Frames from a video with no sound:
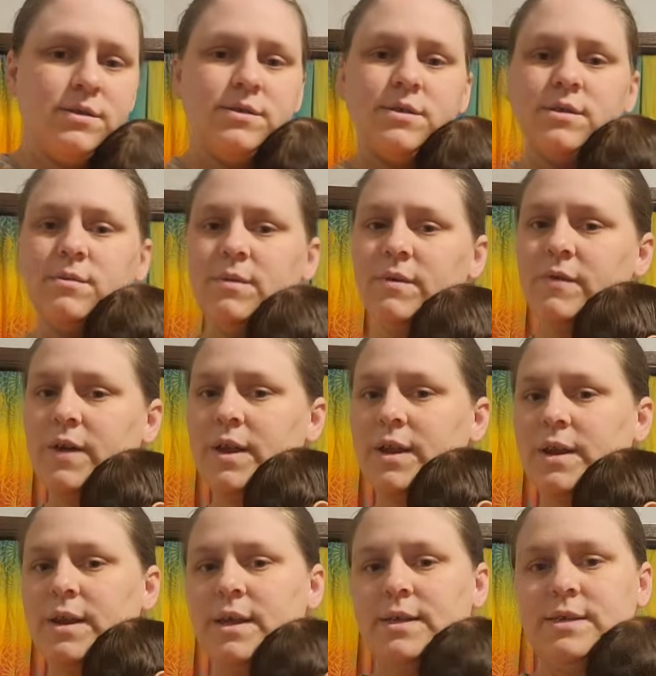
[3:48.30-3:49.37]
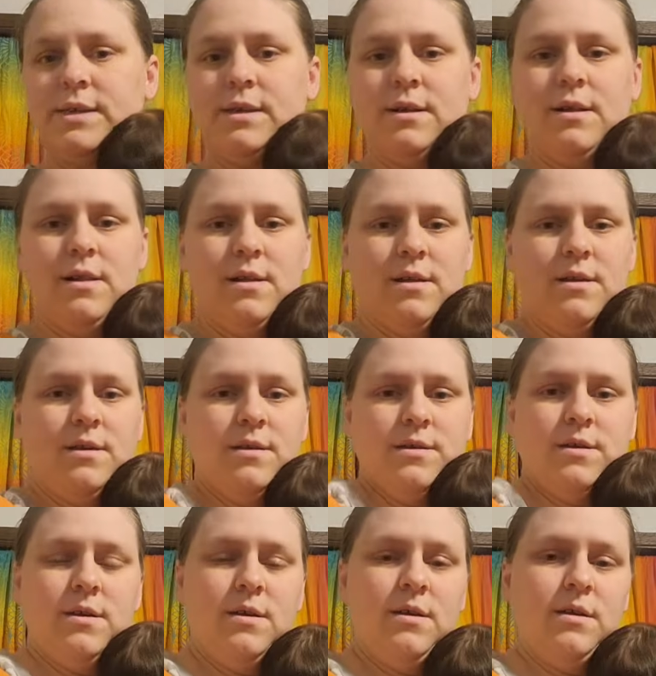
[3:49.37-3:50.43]
So then we've got a nice
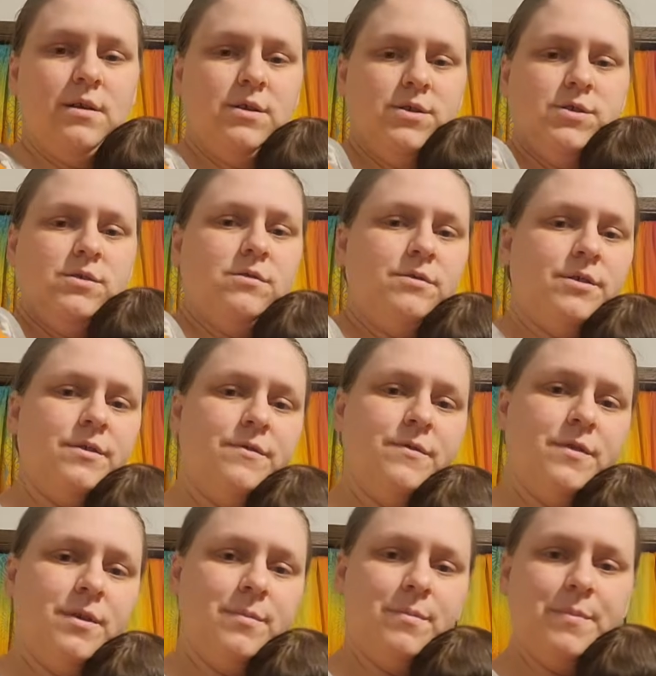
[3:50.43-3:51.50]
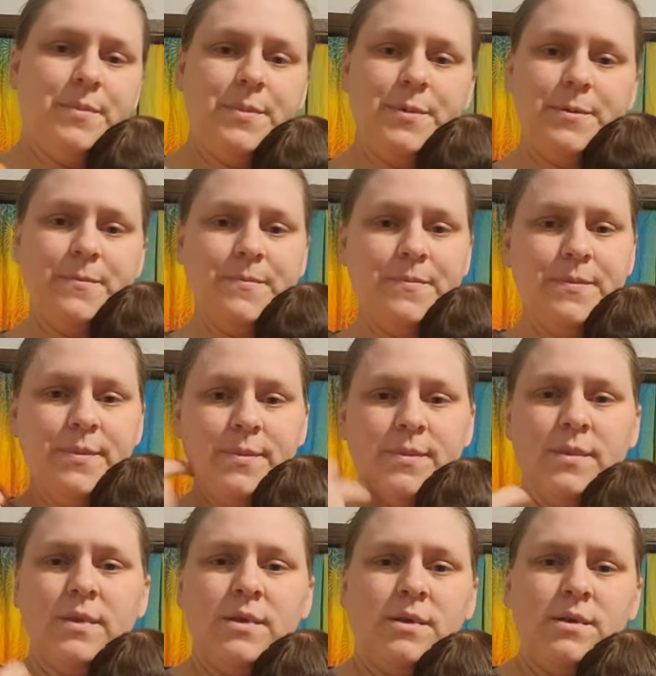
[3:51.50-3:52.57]
little shoulder flip.
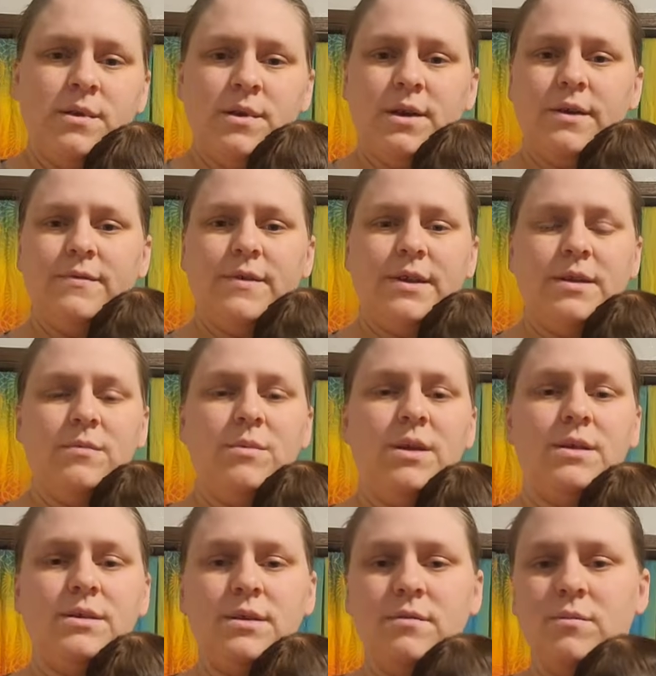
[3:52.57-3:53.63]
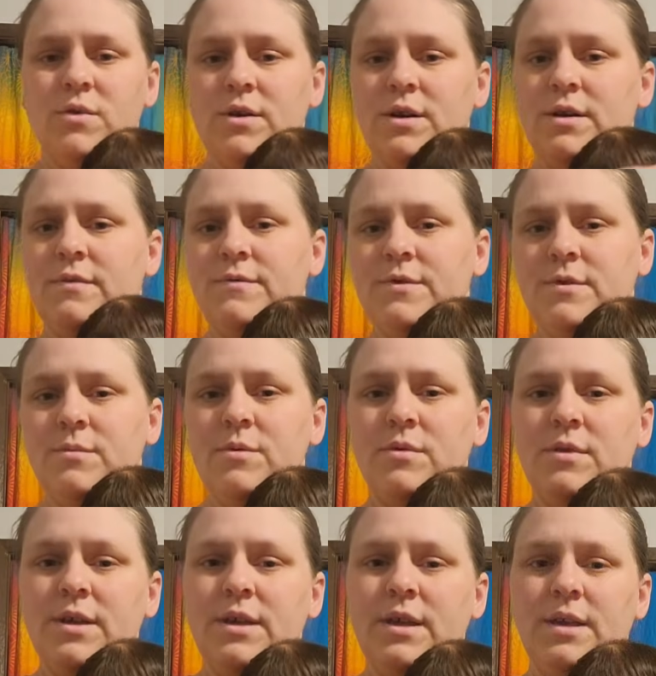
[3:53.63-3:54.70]
I find it makes it more
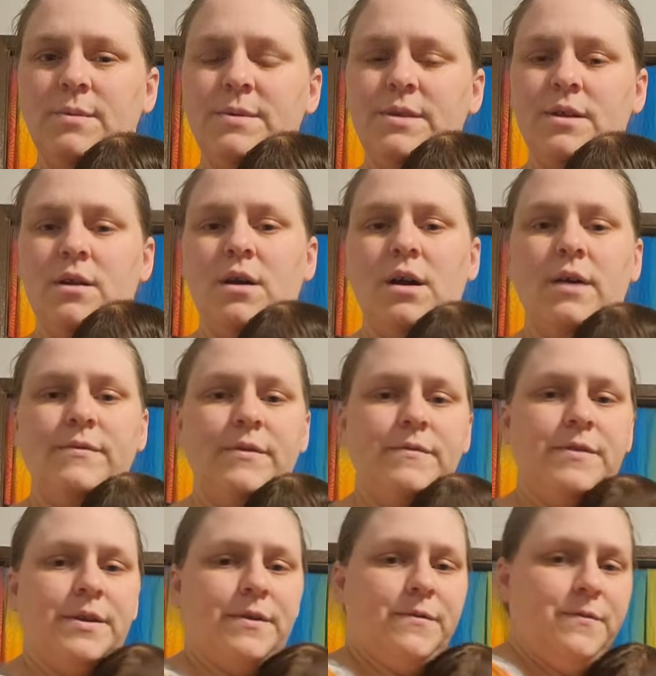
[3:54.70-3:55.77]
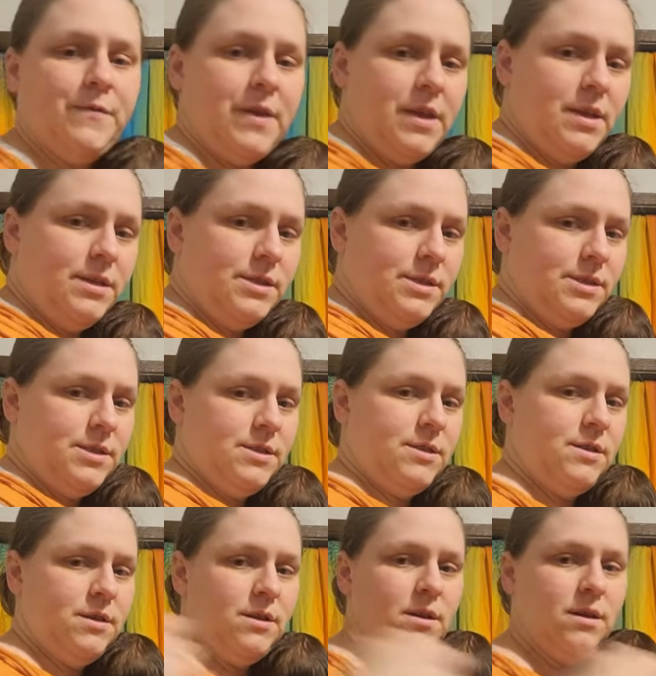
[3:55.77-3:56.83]
comfortable. It keeps it off of their face.